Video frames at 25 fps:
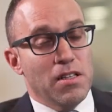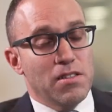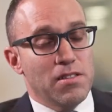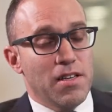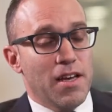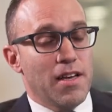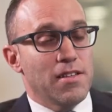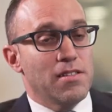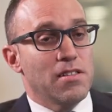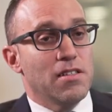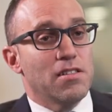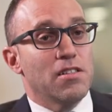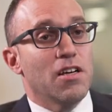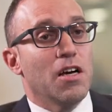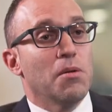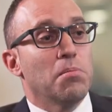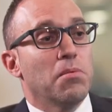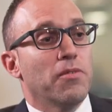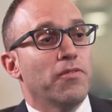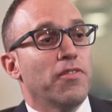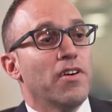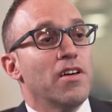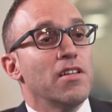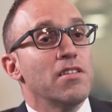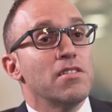multi-asset type
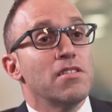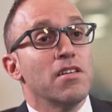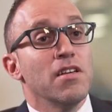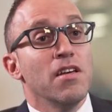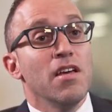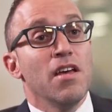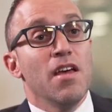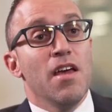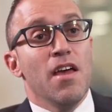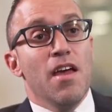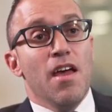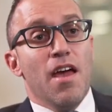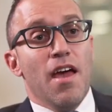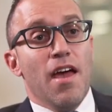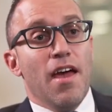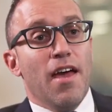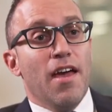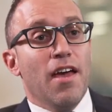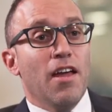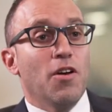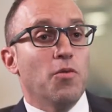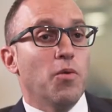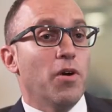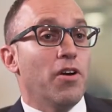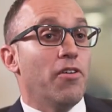of funds.
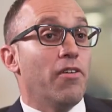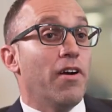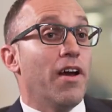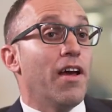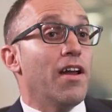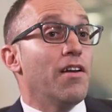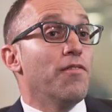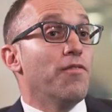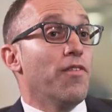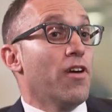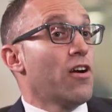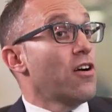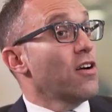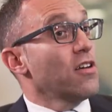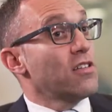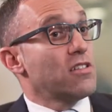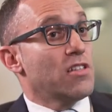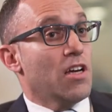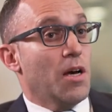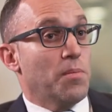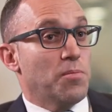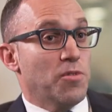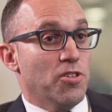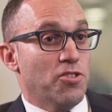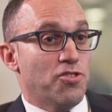And we ran various
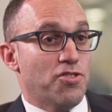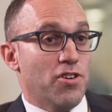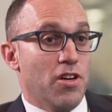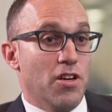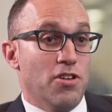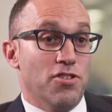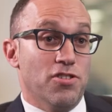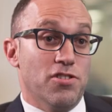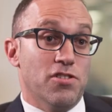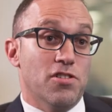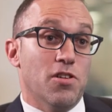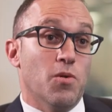types of strategies.